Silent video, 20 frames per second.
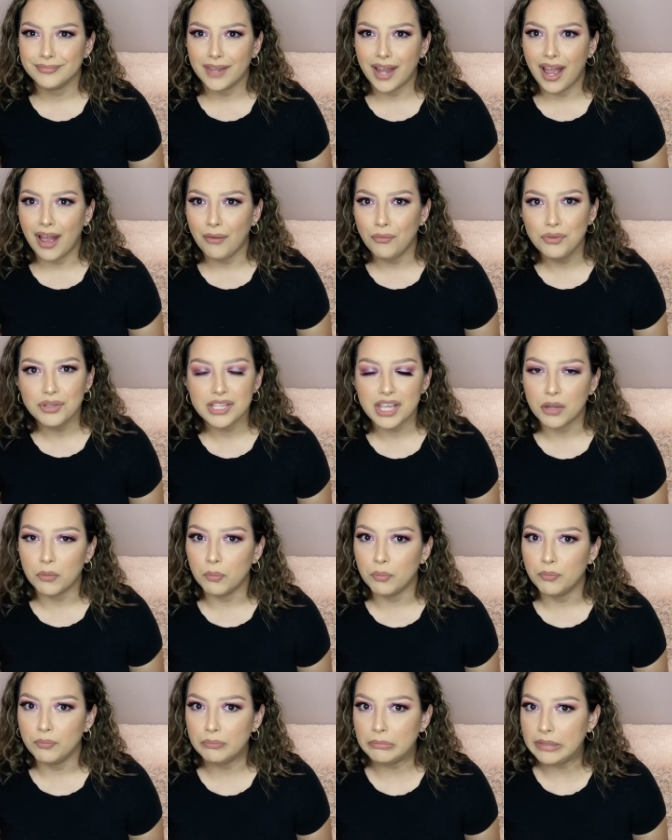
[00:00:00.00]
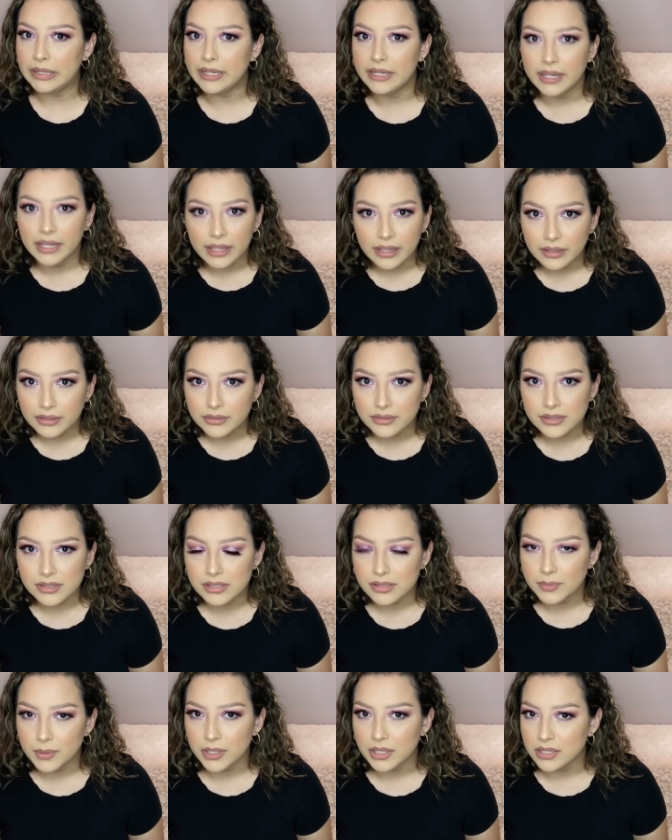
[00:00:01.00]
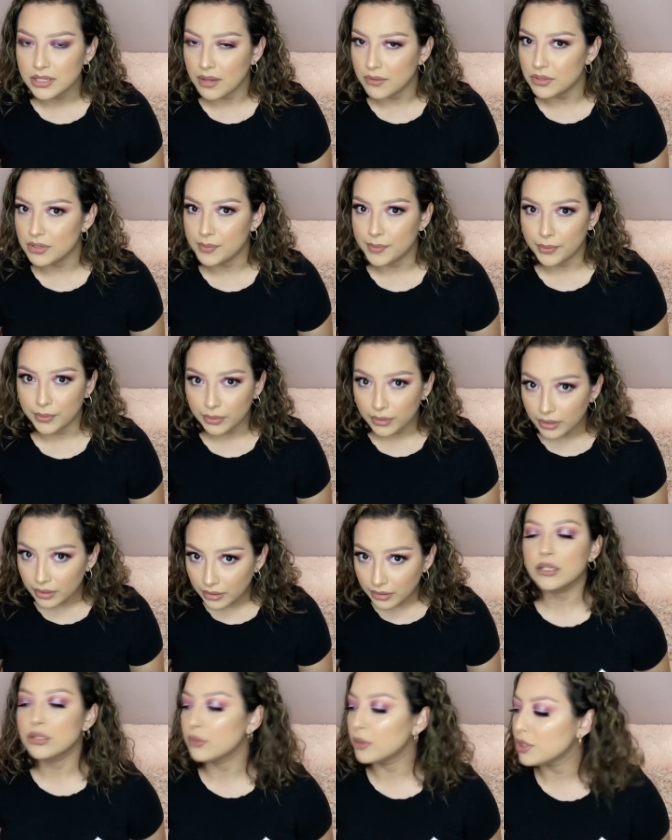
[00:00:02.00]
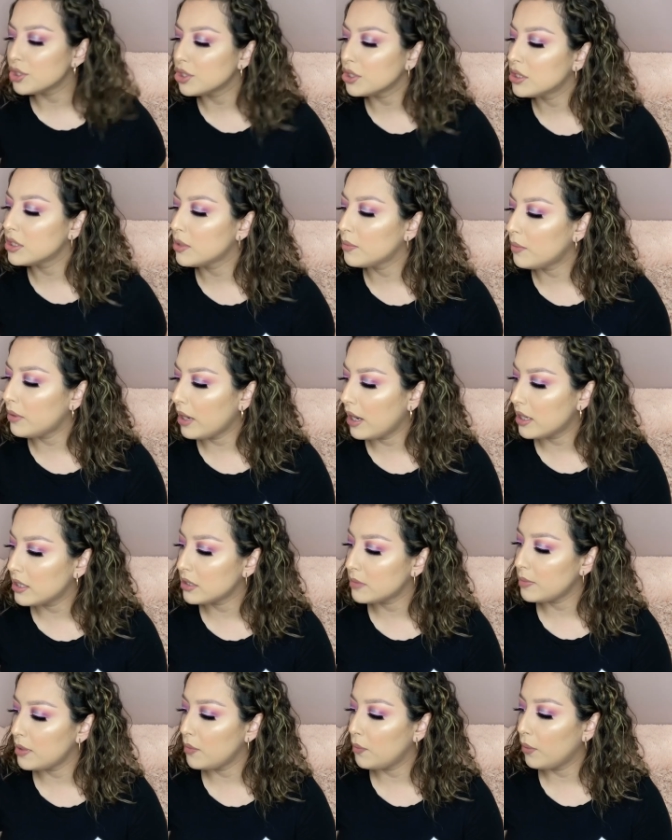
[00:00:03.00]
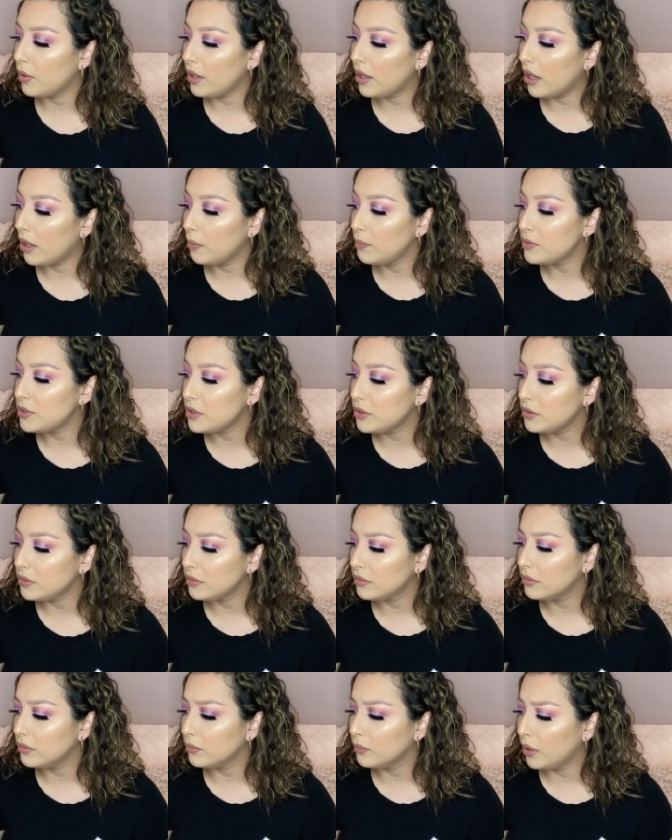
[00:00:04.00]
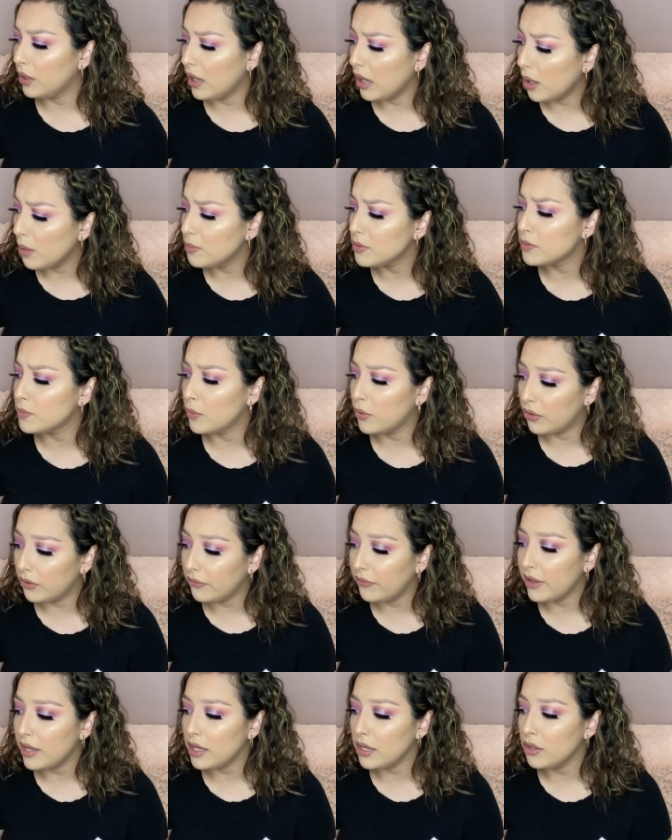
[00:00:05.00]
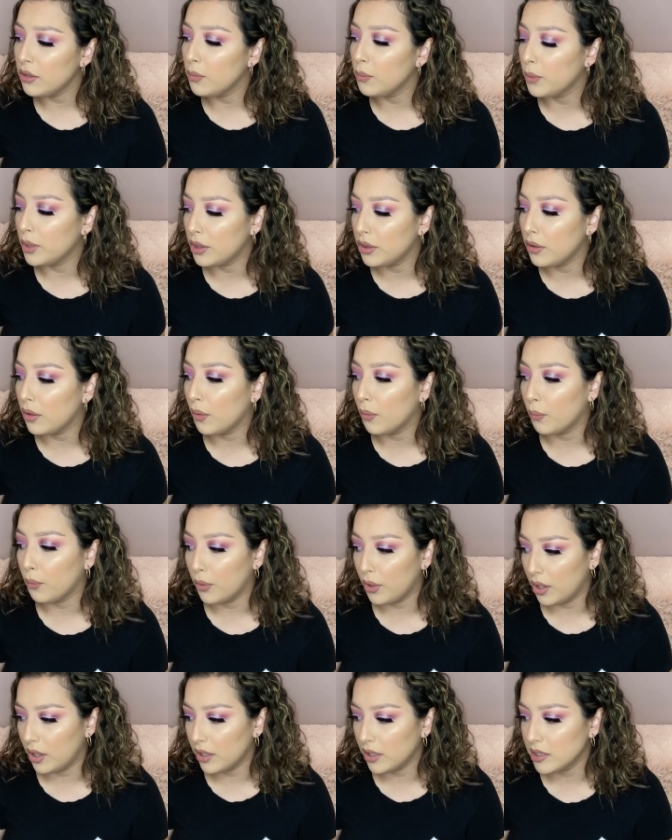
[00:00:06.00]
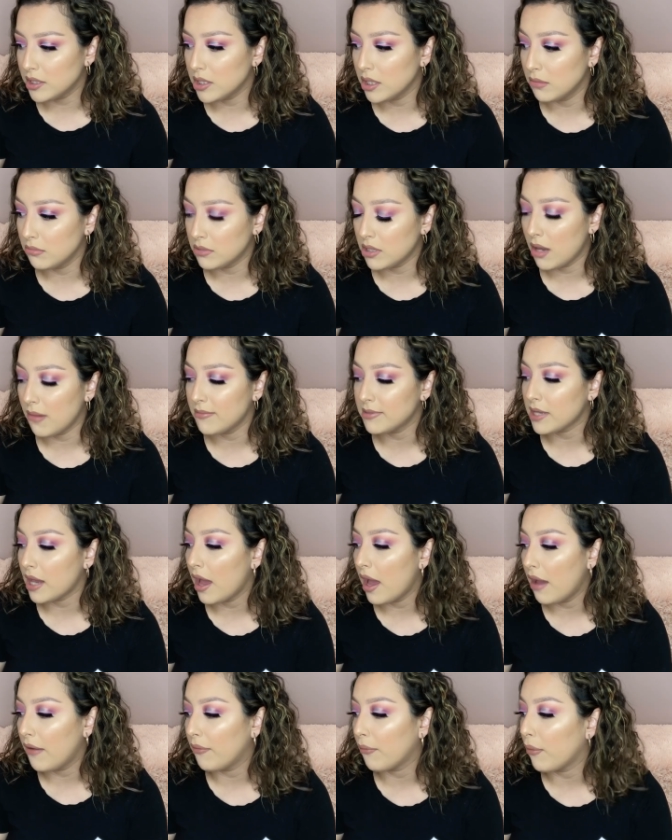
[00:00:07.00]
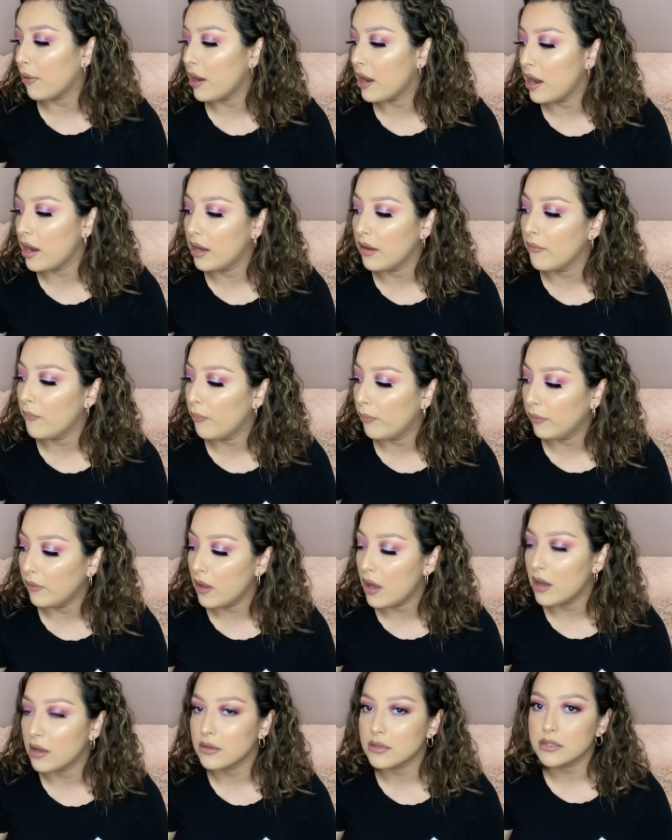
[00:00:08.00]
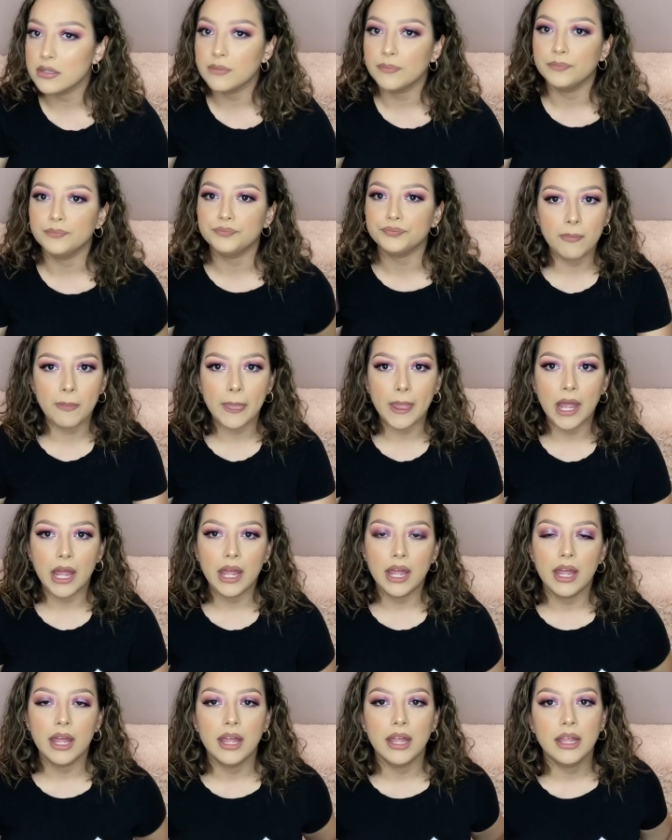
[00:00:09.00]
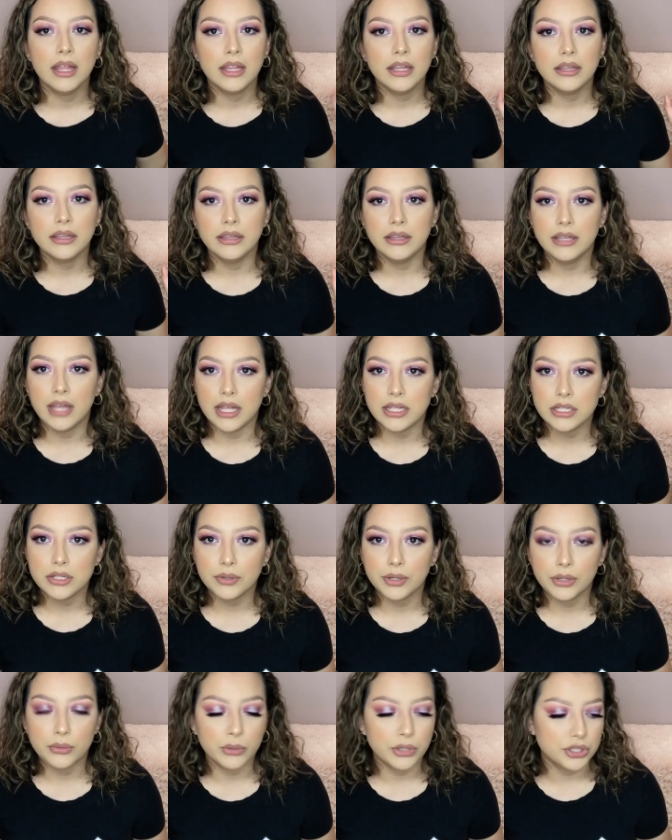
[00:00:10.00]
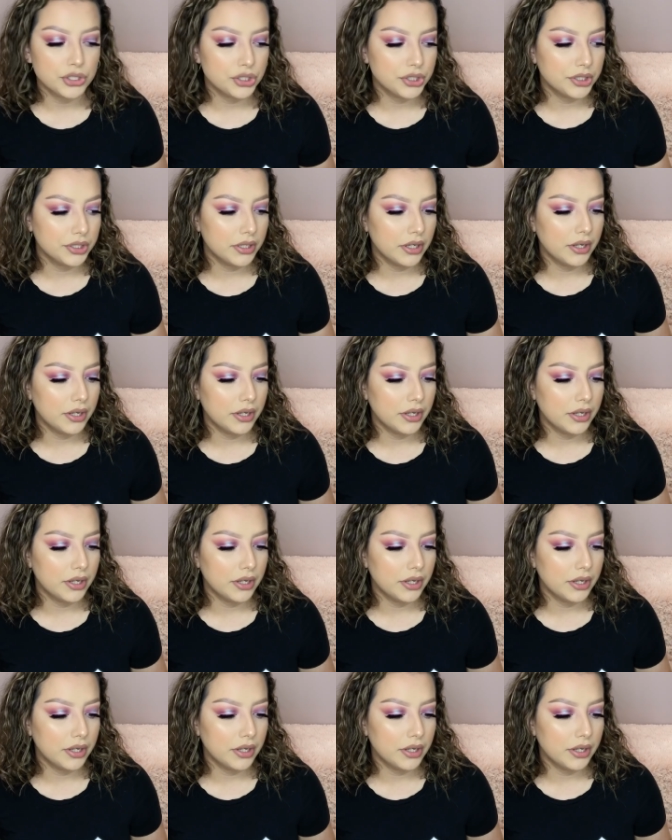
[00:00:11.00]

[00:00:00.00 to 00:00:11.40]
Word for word: I was like eating just because I was bored. question, someone asked me what helps you what helps motivate you with your work? Sometimes I have creative blocks. That's a great question.